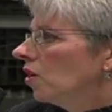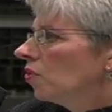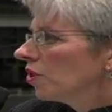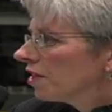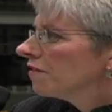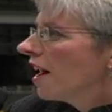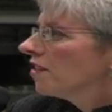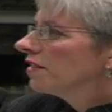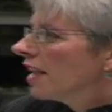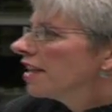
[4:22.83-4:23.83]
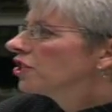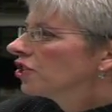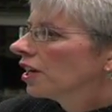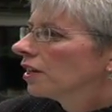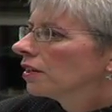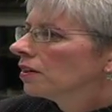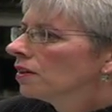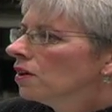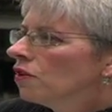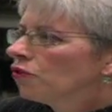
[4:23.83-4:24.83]
were the foundation
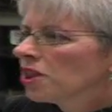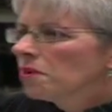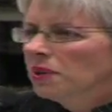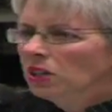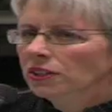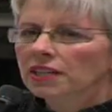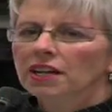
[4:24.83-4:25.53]
for the building